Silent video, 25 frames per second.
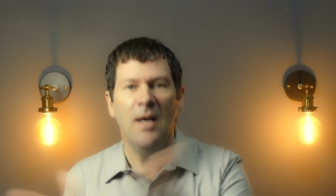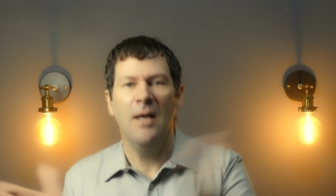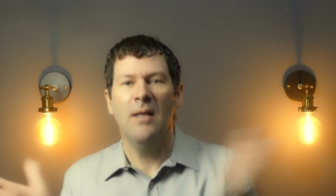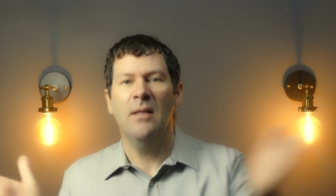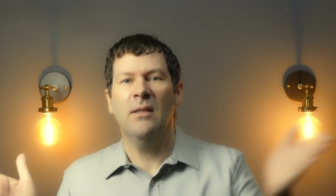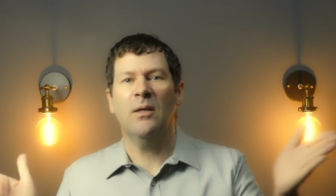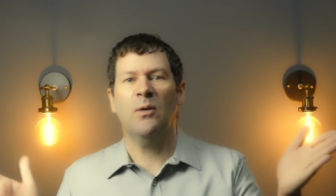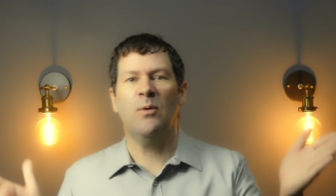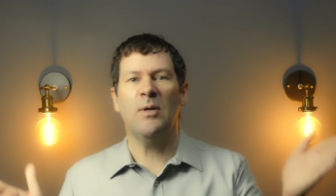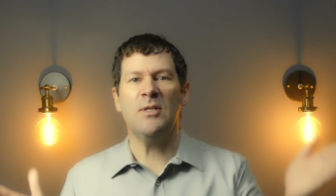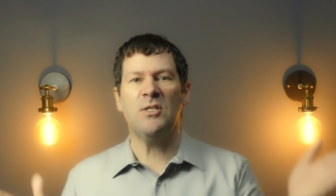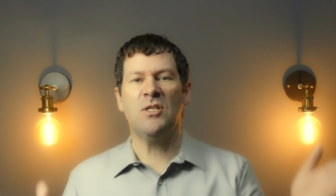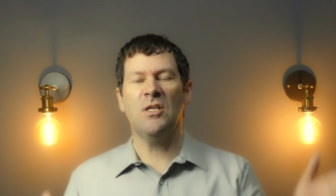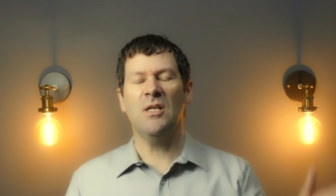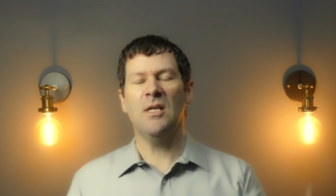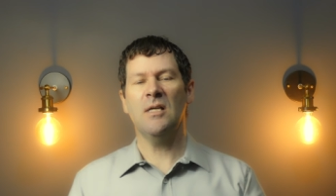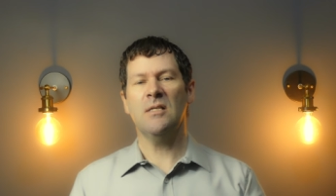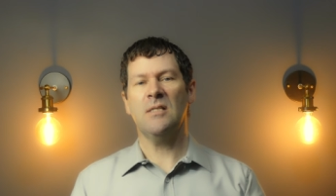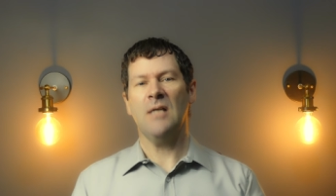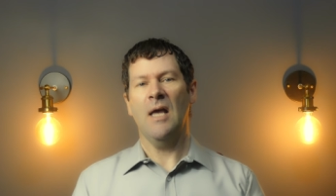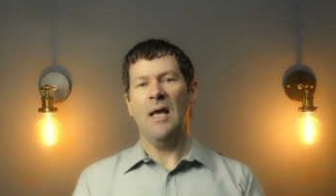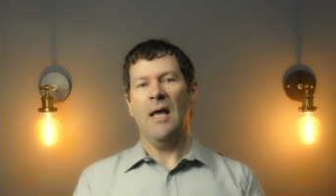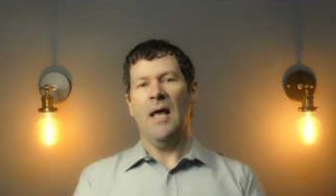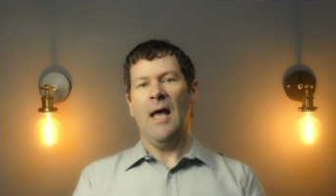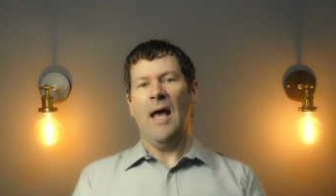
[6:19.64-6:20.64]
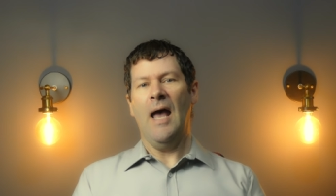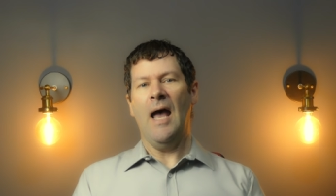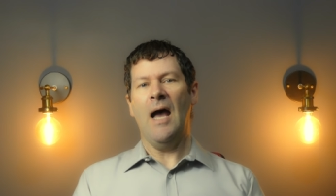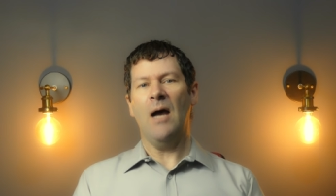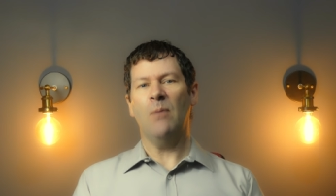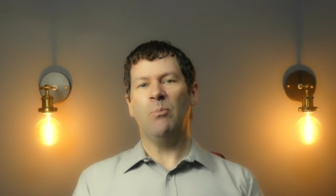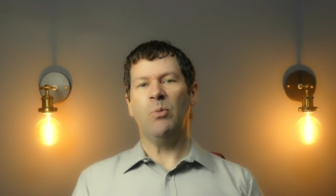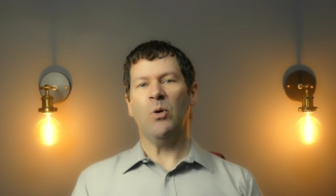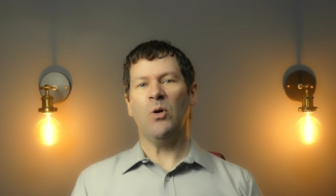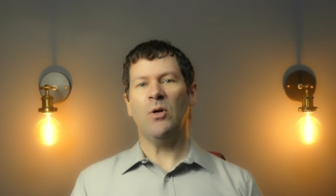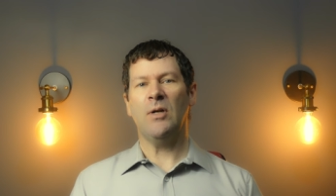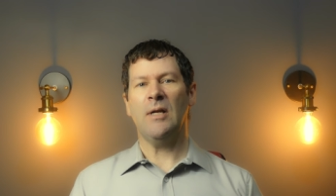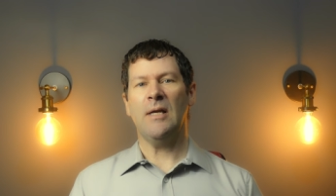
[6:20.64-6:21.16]
The question is, how
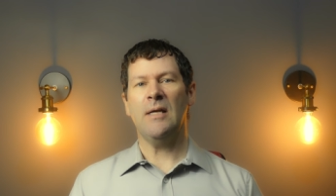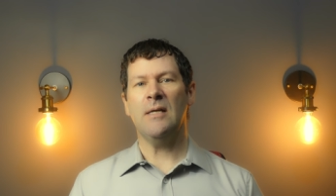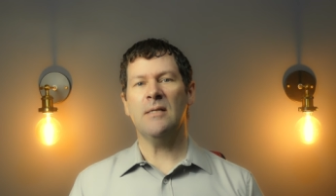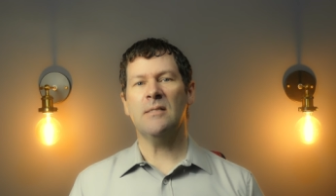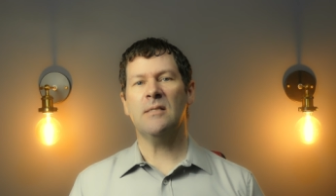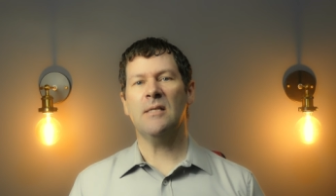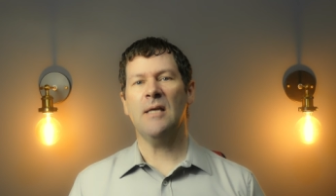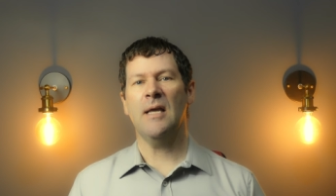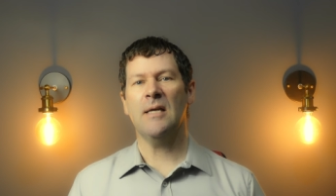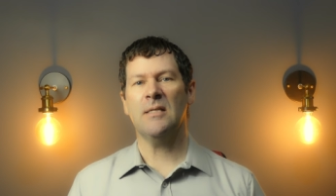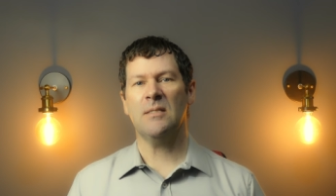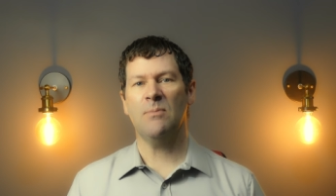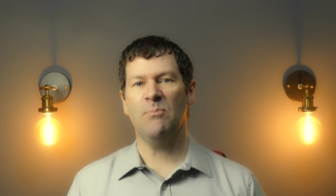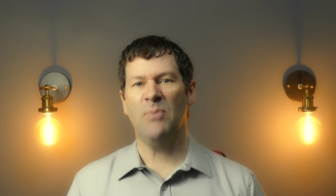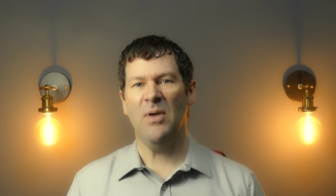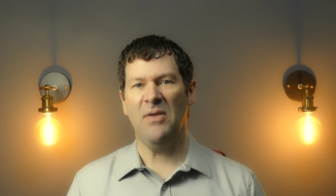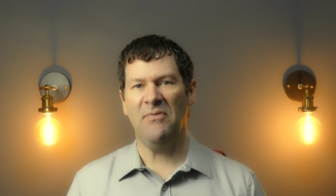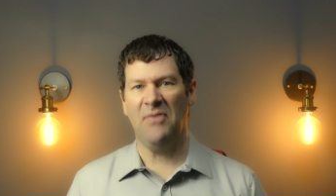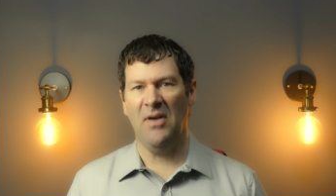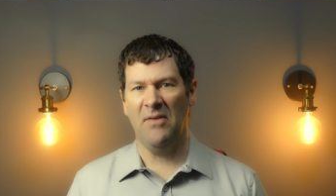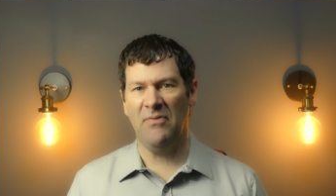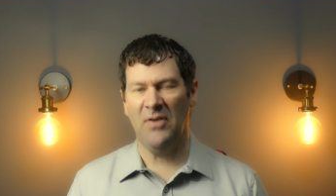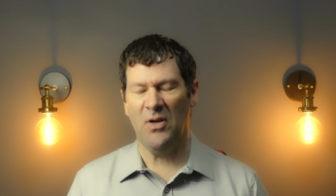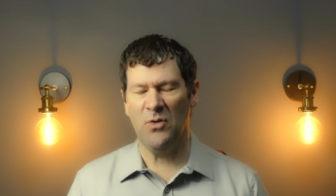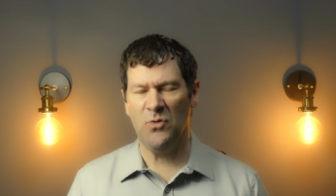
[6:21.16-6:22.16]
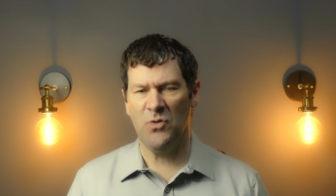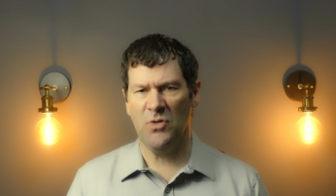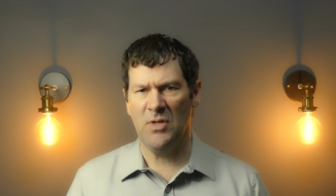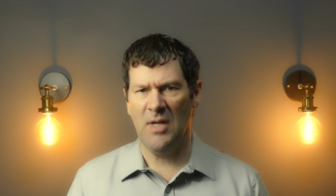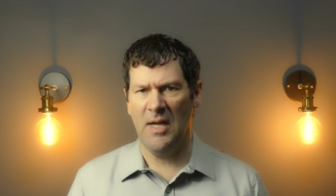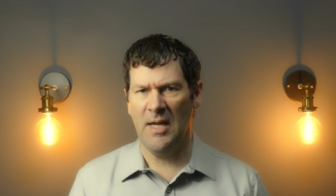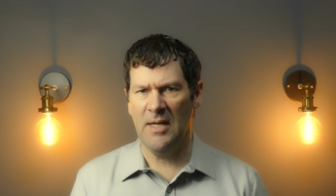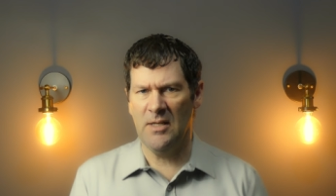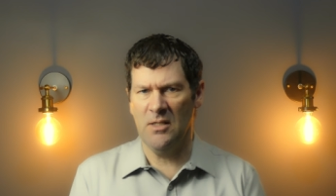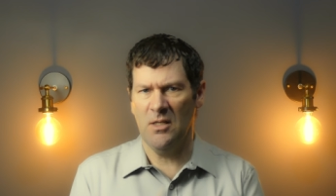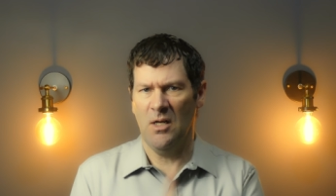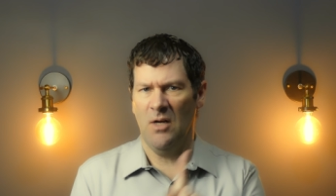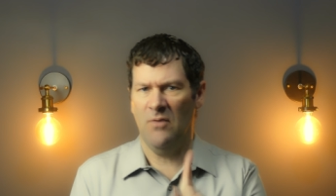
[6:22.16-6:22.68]
broad is the S&P 500
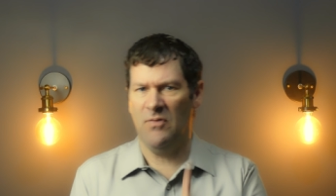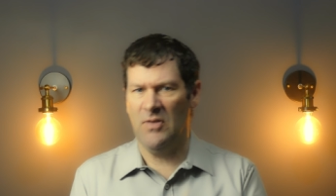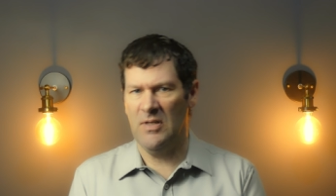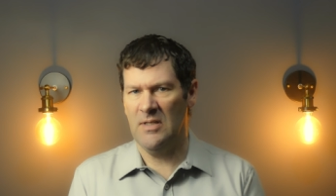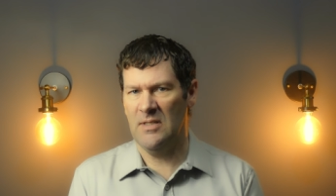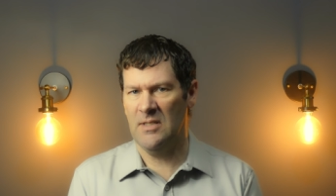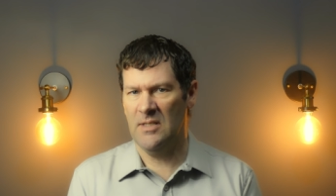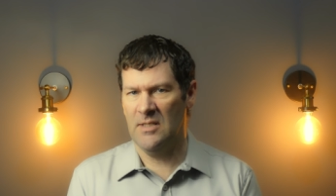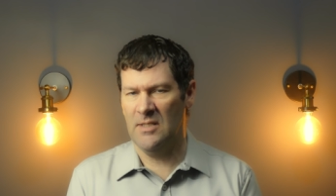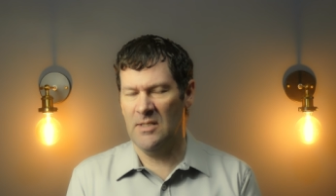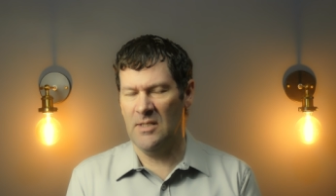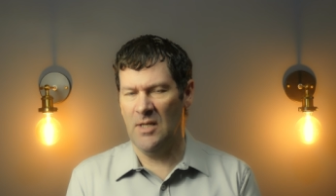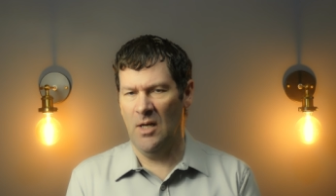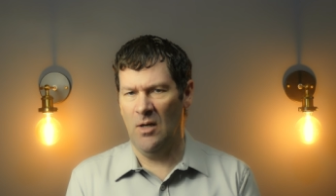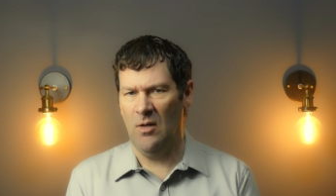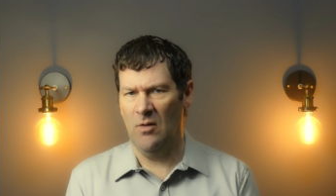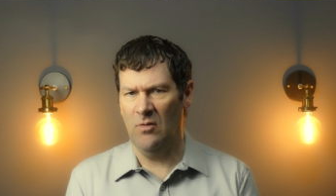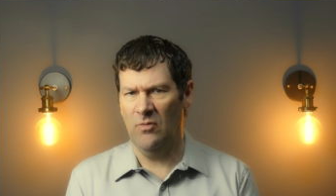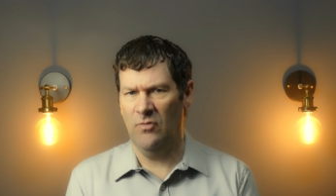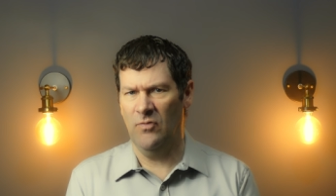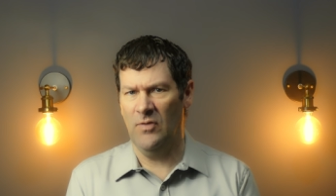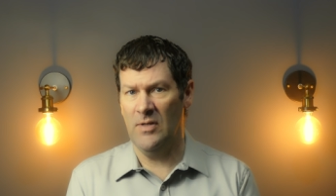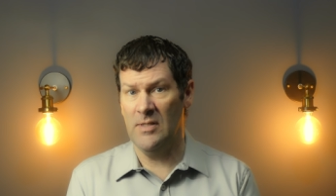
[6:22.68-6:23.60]
in and of itself?